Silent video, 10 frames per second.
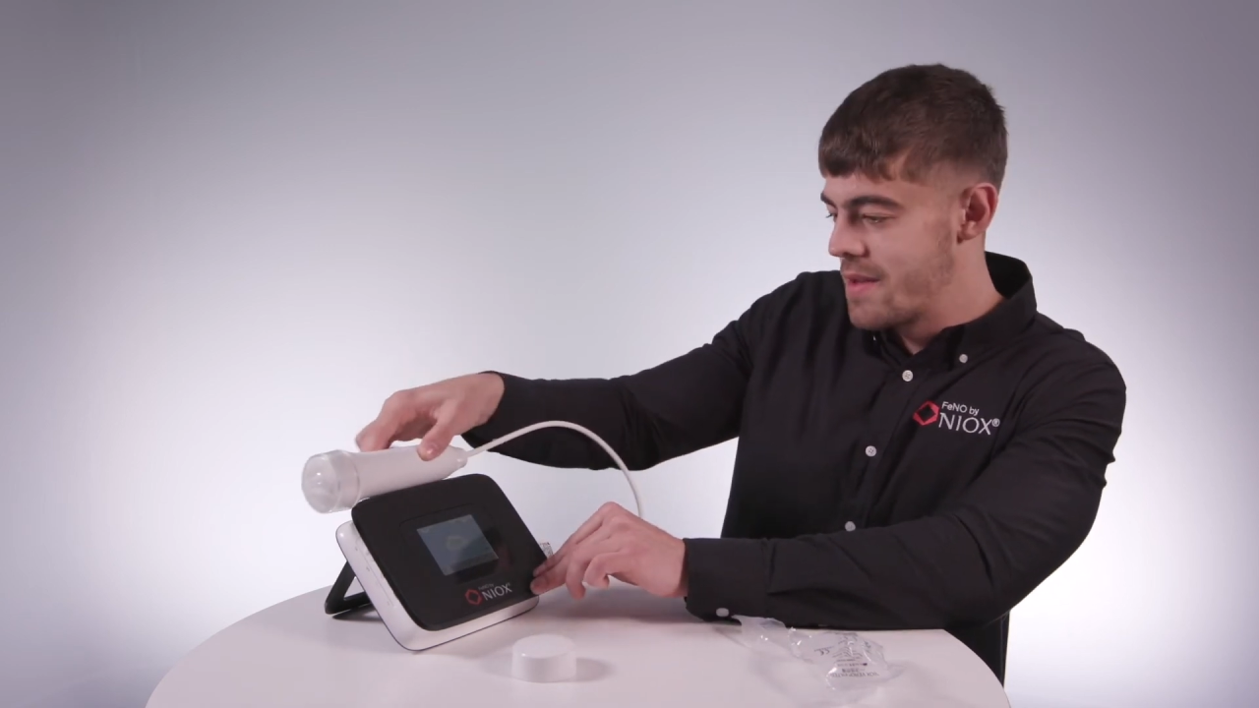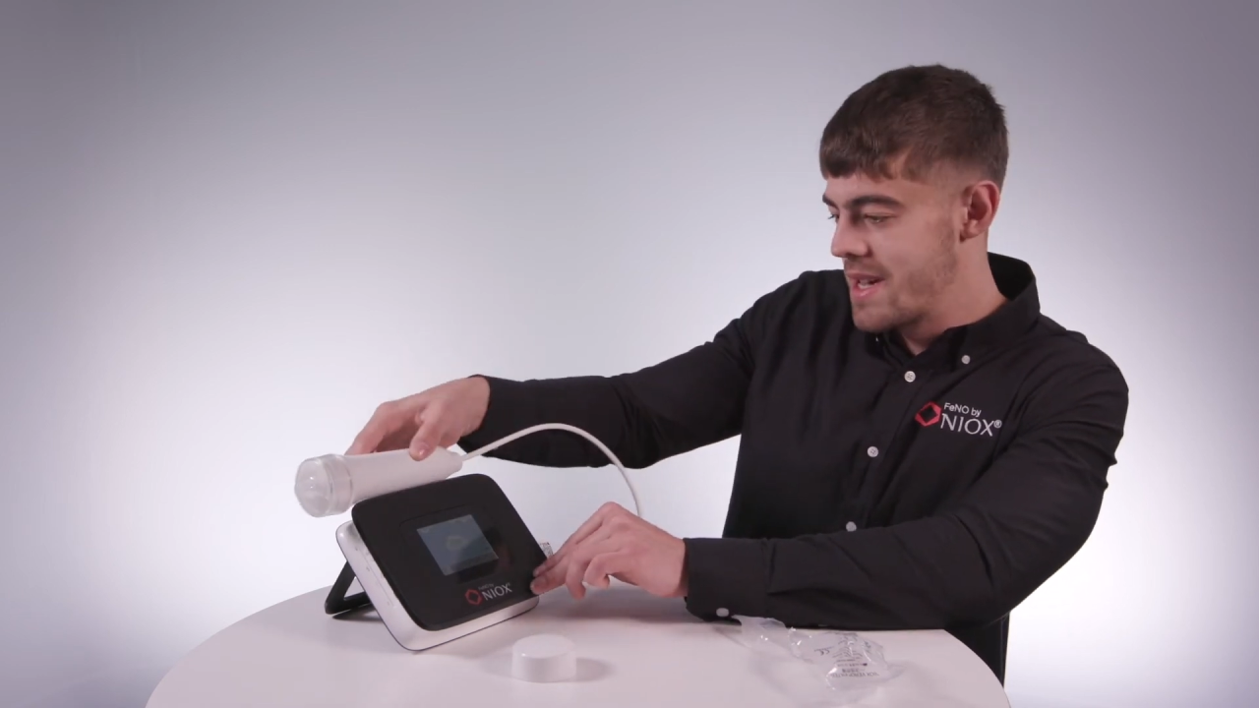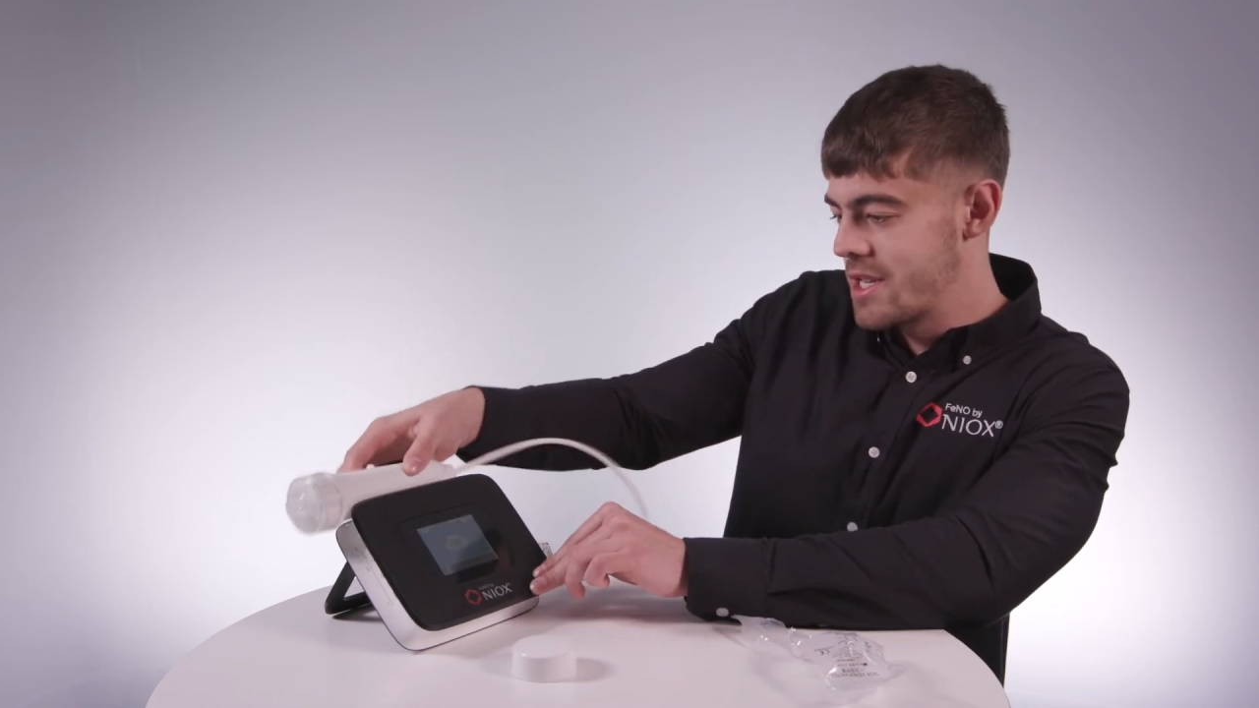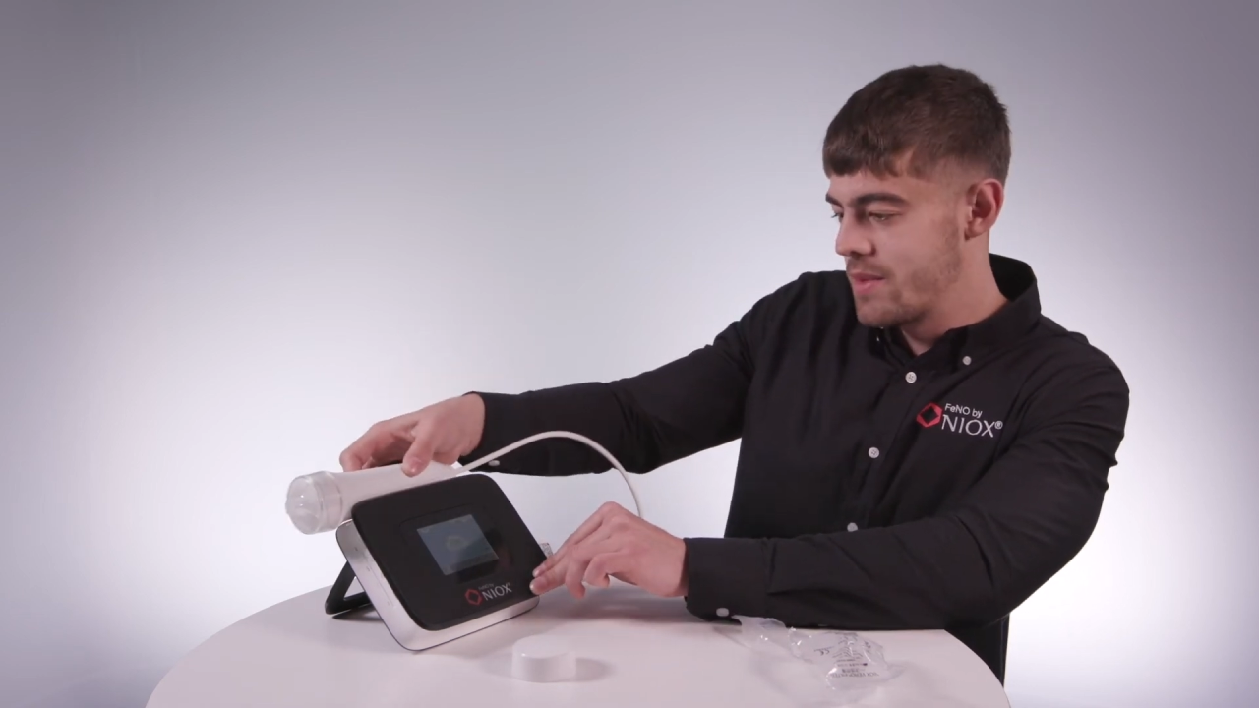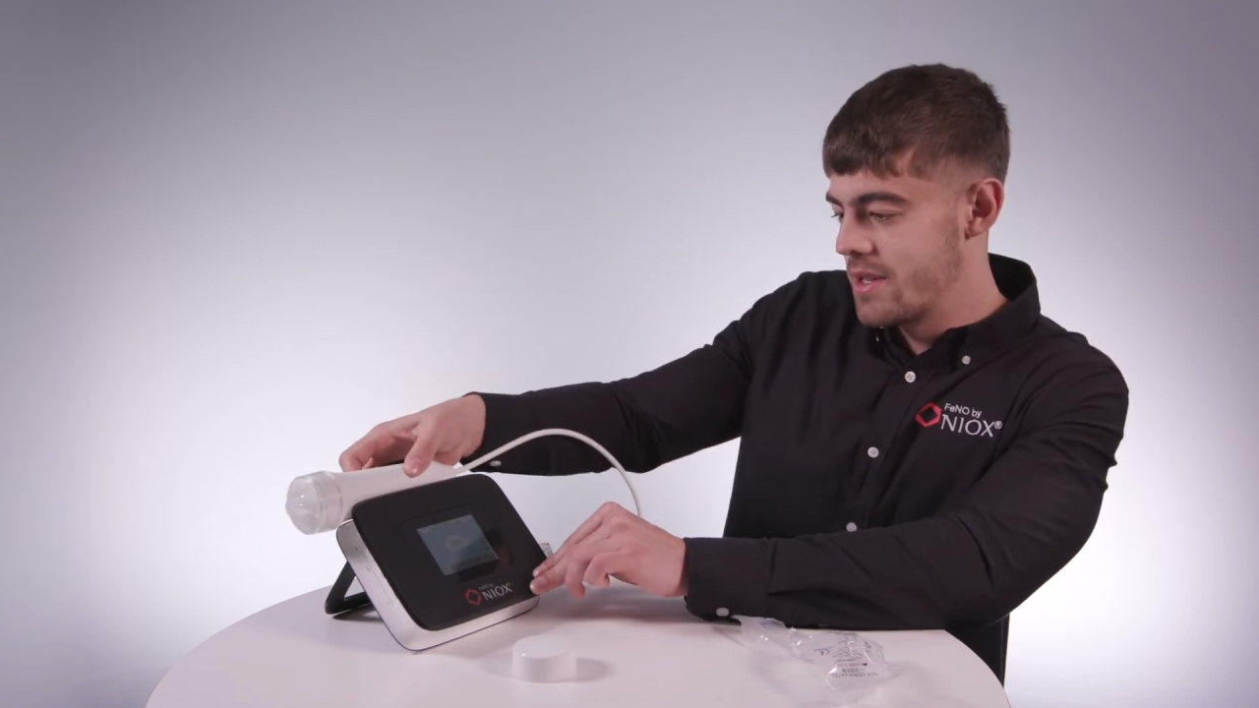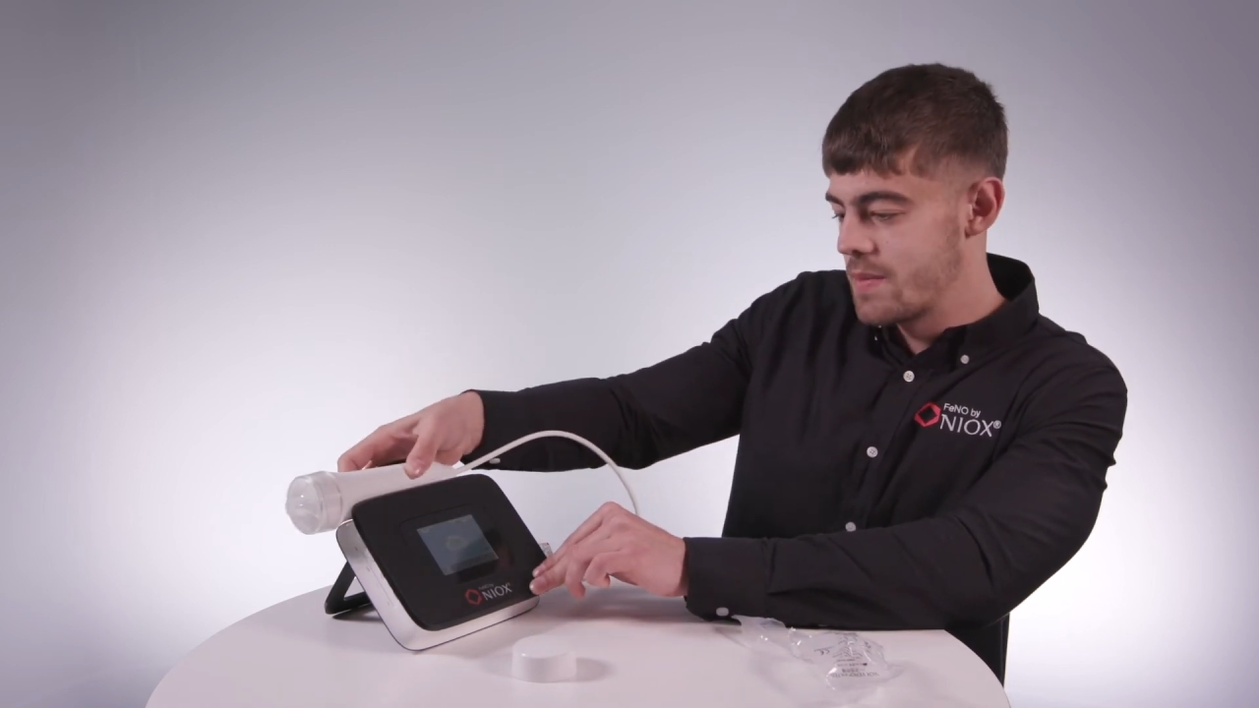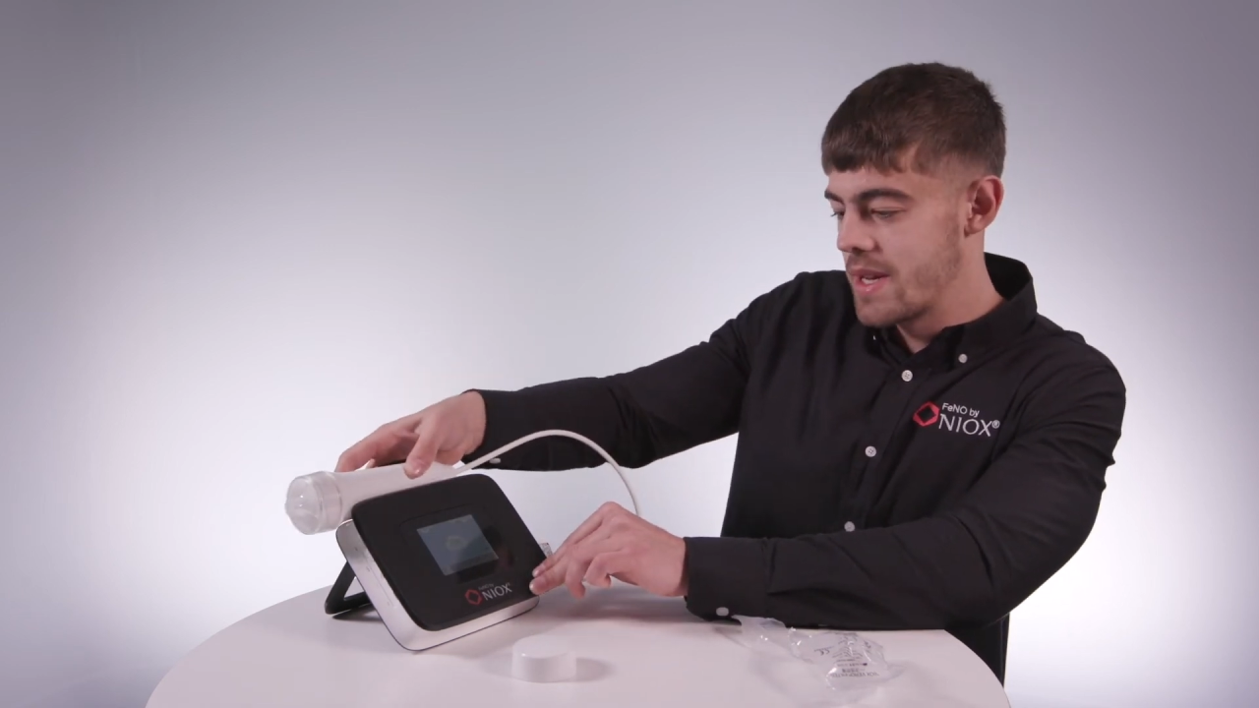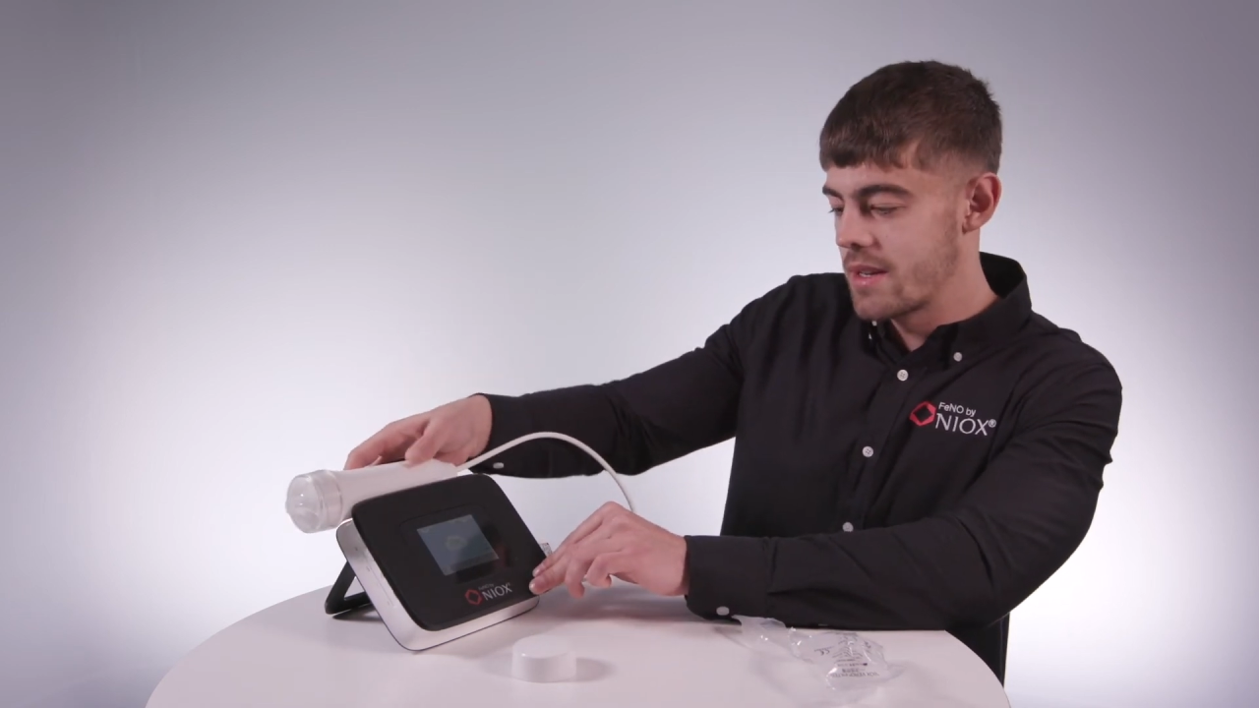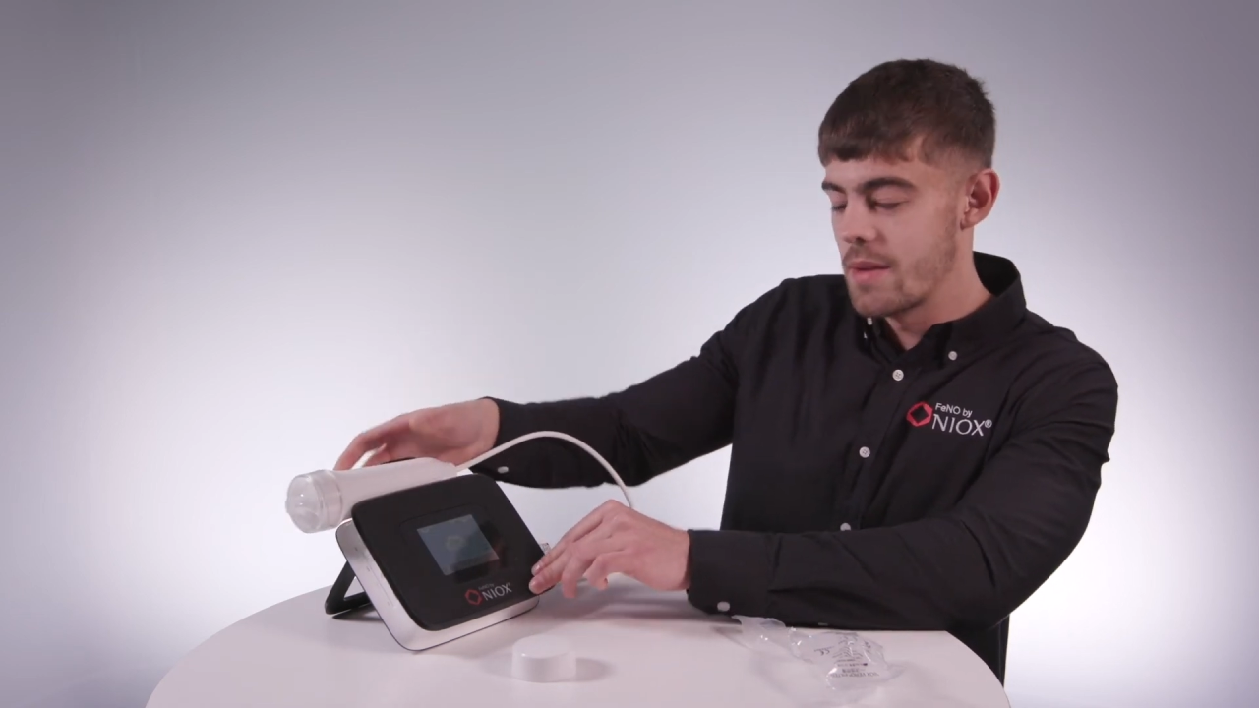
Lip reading: measurement has been